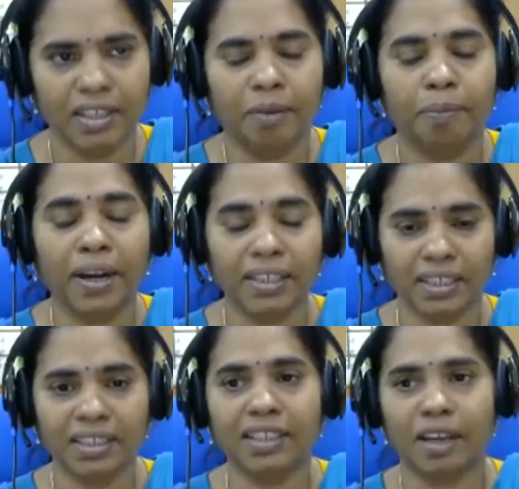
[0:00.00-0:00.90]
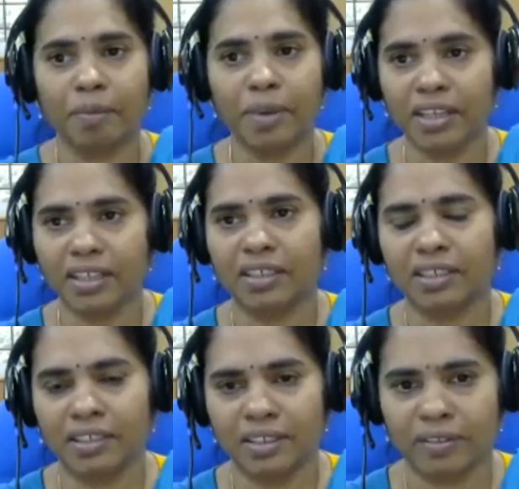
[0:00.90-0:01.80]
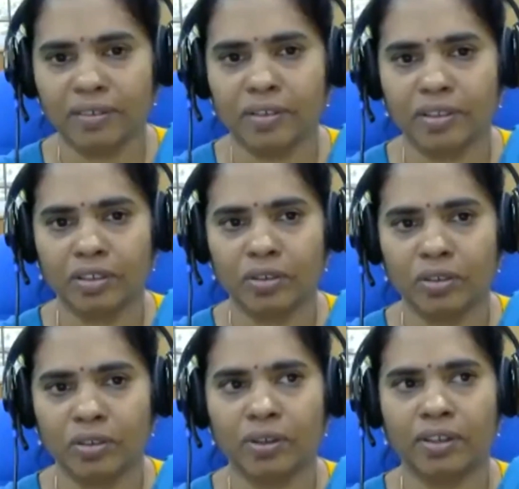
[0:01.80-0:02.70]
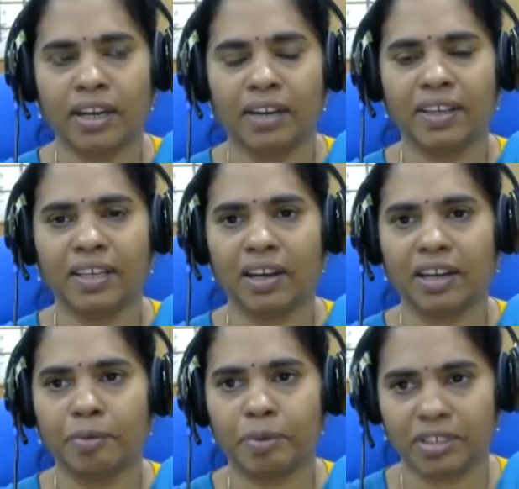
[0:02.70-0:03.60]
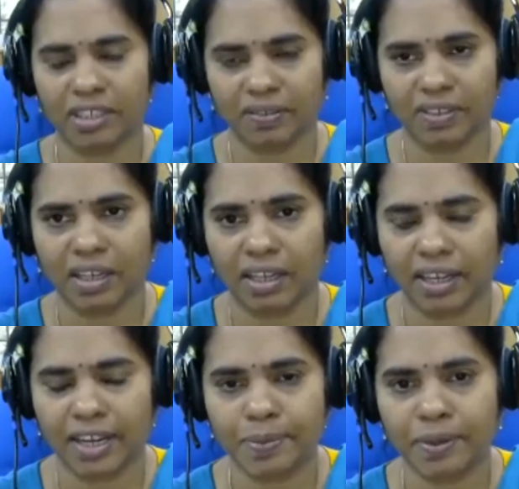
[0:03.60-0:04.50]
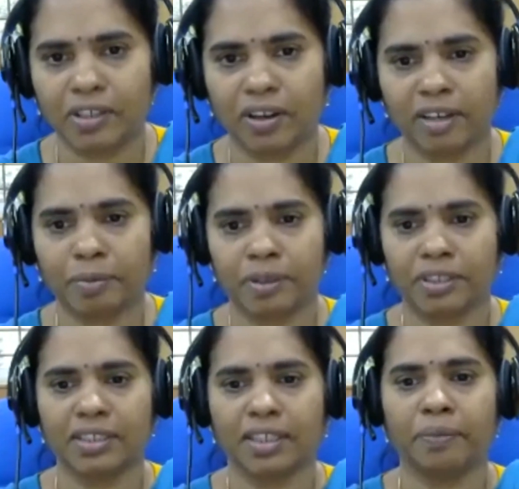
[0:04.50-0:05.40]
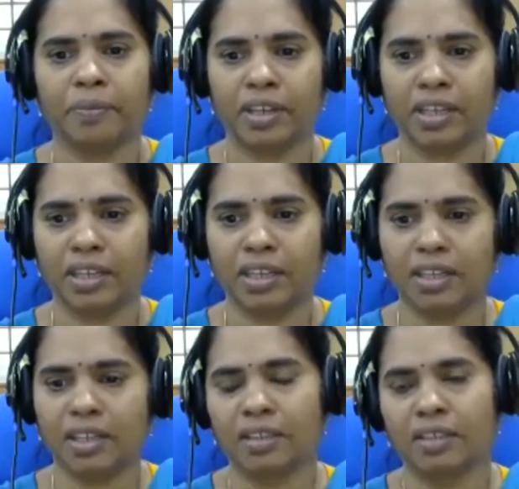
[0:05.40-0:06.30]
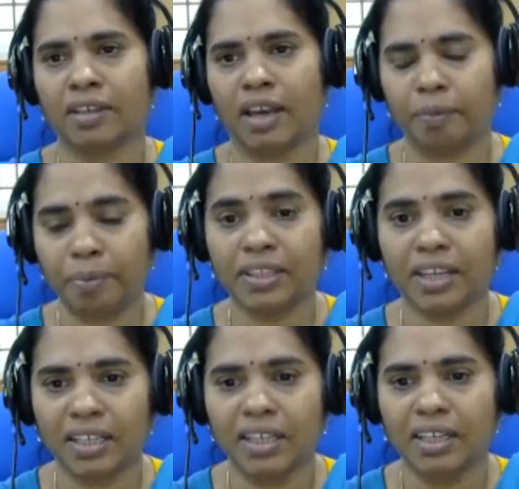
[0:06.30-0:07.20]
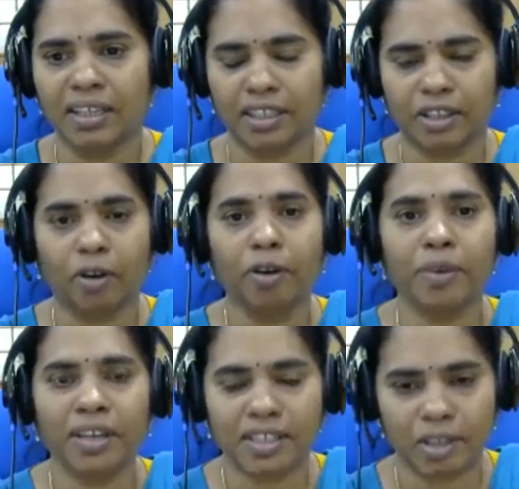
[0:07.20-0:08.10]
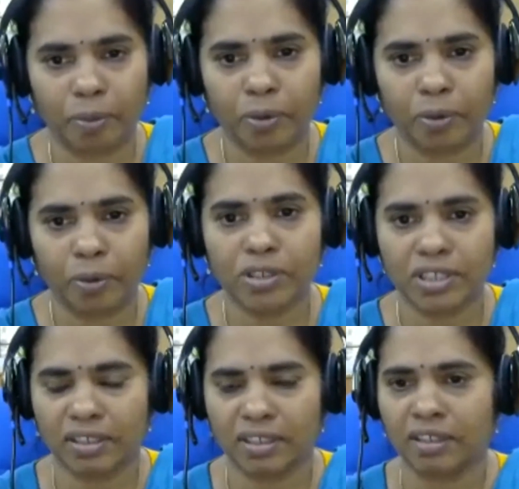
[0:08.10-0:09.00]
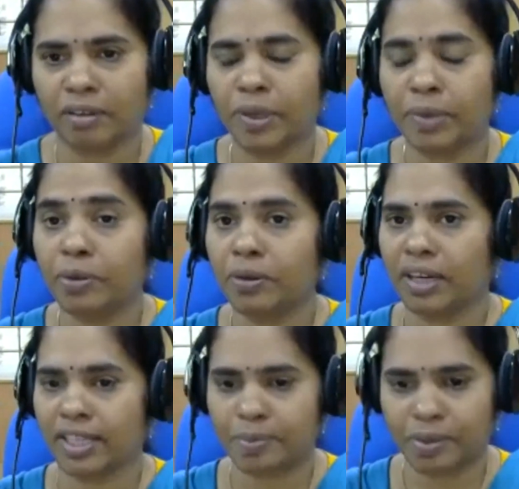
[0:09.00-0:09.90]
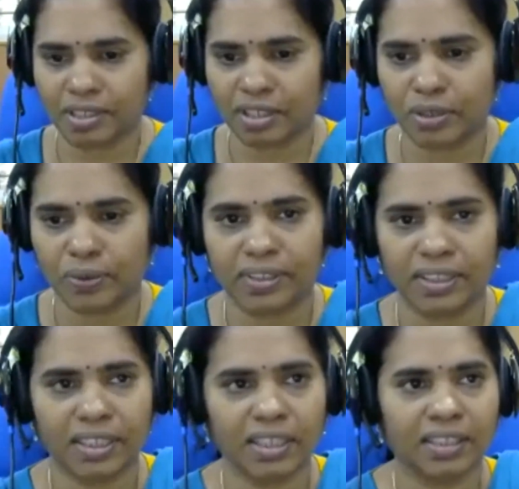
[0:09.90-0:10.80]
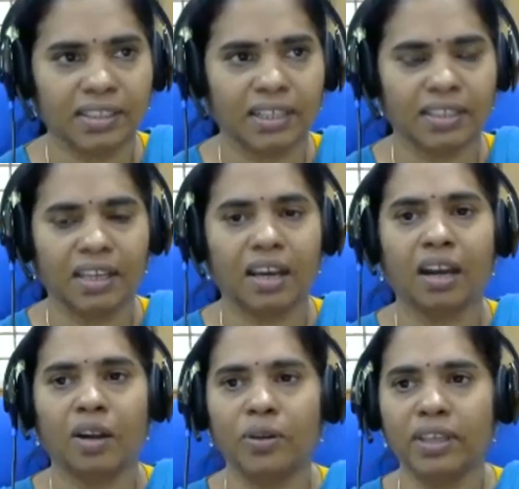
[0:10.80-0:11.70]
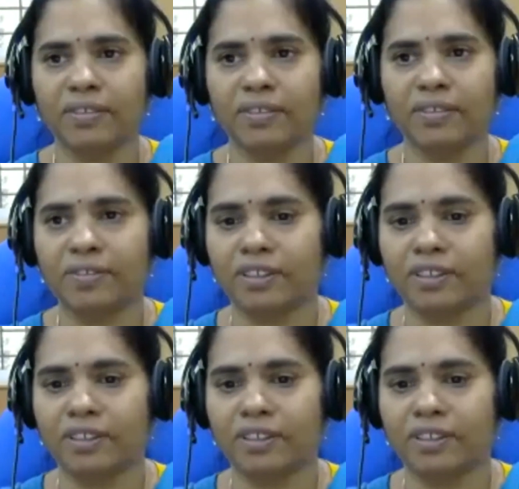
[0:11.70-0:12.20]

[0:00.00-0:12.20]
but in the coming uh, you know railway corridor projects which are like high speed corridor projects i am very uh, happy that the government has approached uh, people who are experts in geosynthetics and they are looking for